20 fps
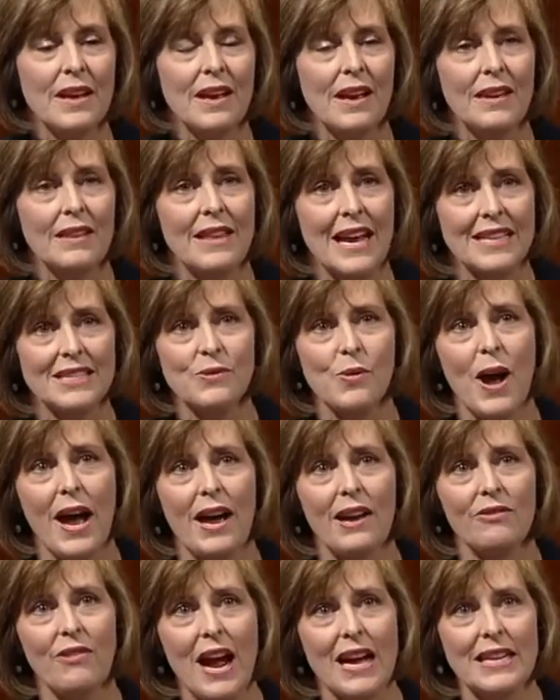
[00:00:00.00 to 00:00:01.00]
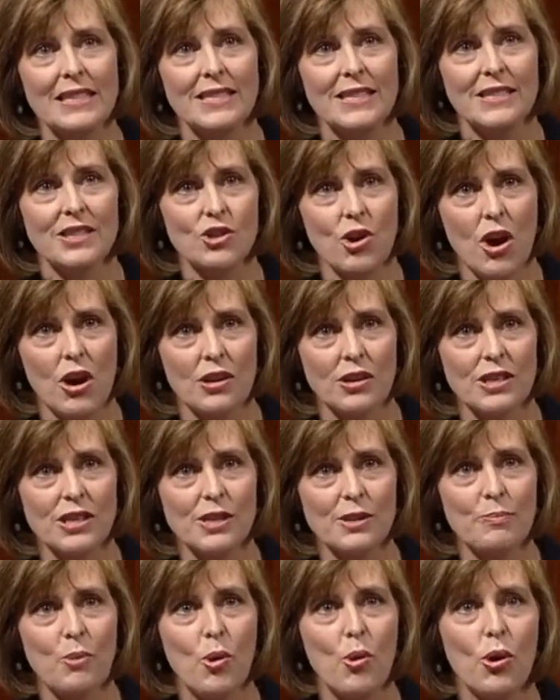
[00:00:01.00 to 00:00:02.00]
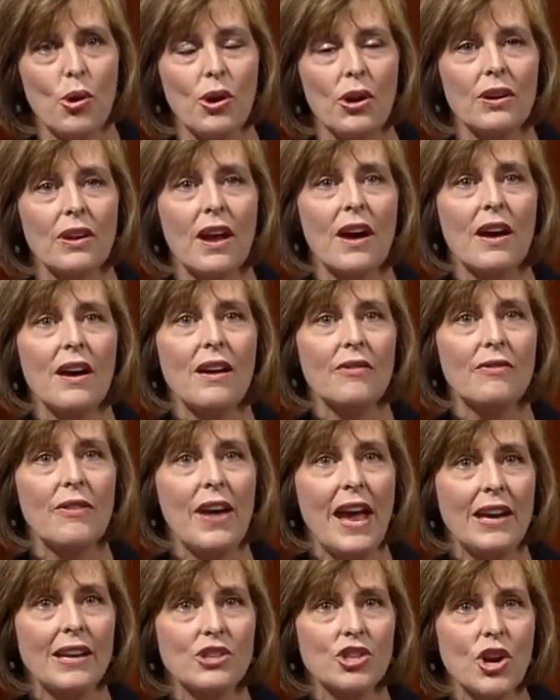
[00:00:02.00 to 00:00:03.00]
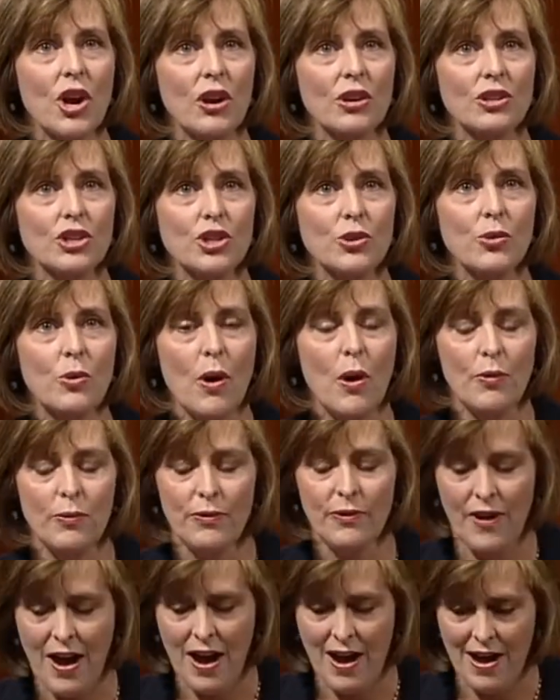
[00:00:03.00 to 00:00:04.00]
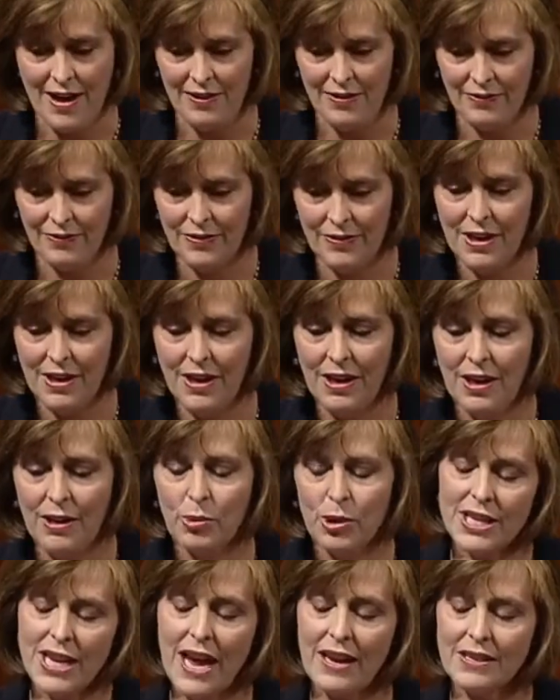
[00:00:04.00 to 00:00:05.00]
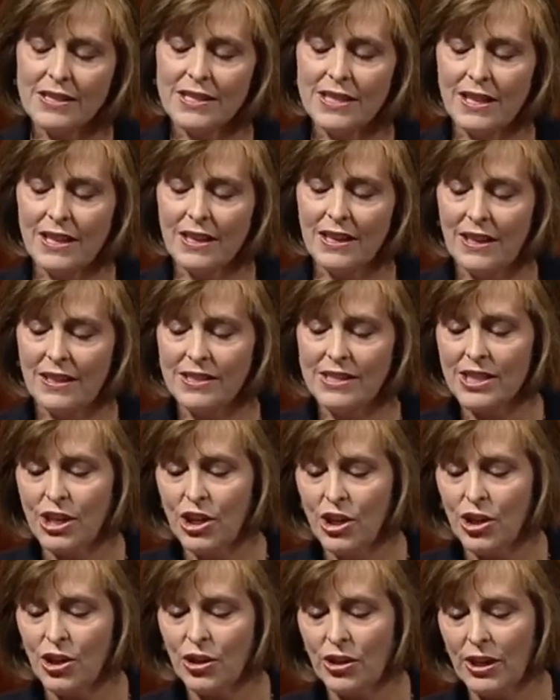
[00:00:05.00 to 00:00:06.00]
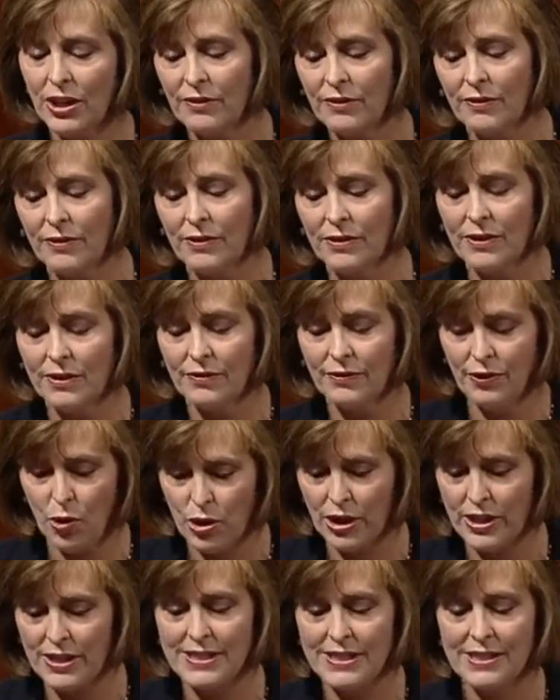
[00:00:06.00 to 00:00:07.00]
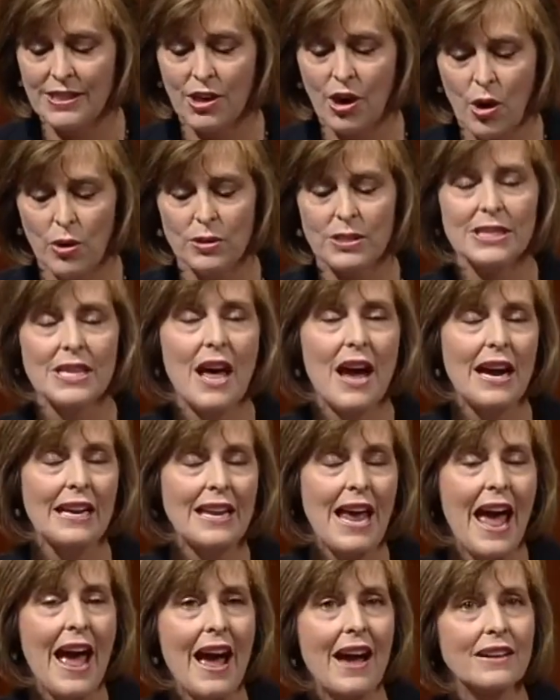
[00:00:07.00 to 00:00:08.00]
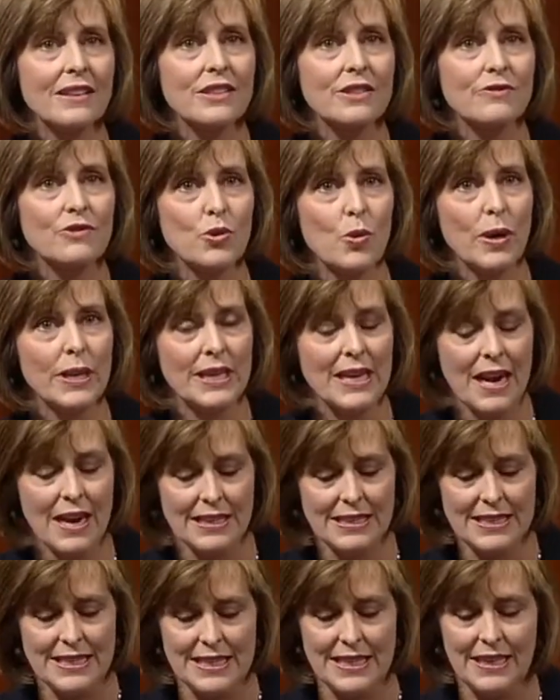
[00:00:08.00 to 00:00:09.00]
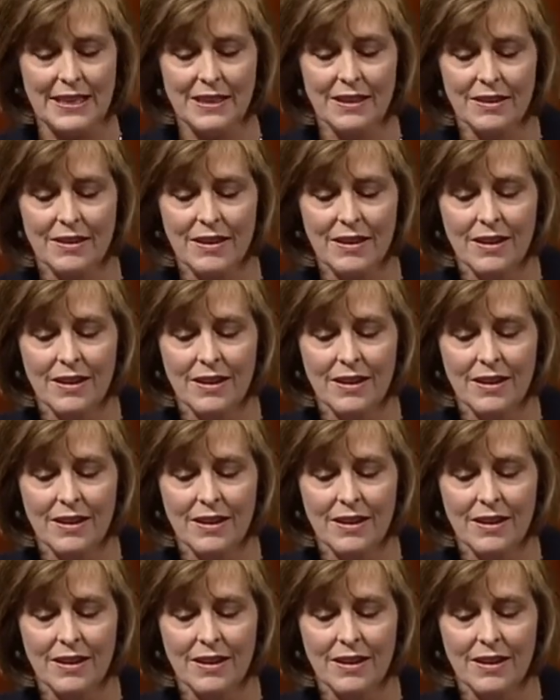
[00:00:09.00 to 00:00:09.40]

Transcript: And that's why I rise in strong support of H.R. 205, Protecting and Securing Florida's Coastline Act of 2019.